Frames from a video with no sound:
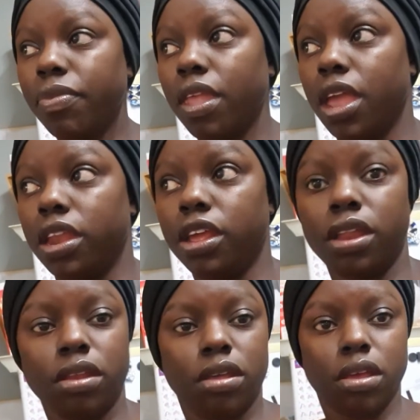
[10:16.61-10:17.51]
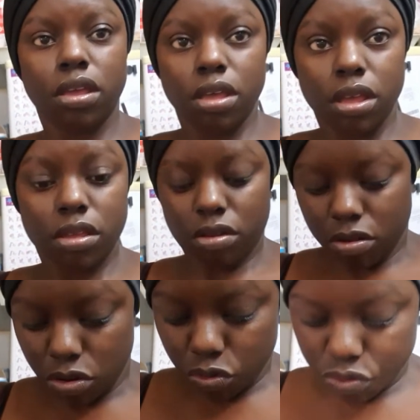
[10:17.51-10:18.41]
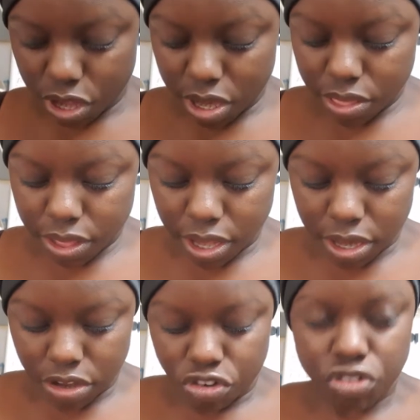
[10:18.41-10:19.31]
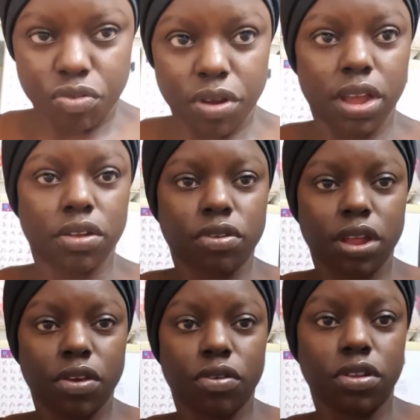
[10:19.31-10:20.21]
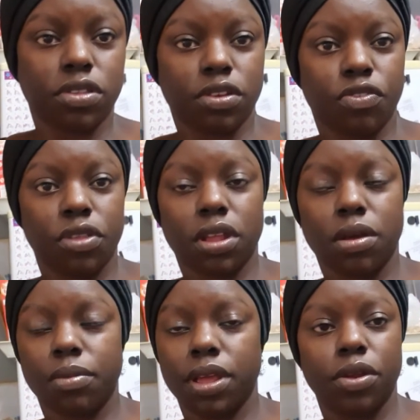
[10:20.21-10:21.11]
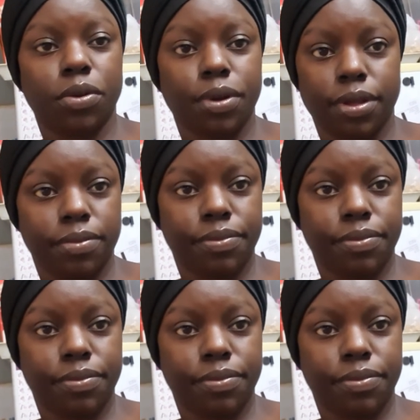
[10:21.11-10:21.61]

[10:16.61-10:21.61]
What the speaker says: It didn't, you know, lose anything. It didn't shrink. I tried it on, it still fits, and I'm like, you know what,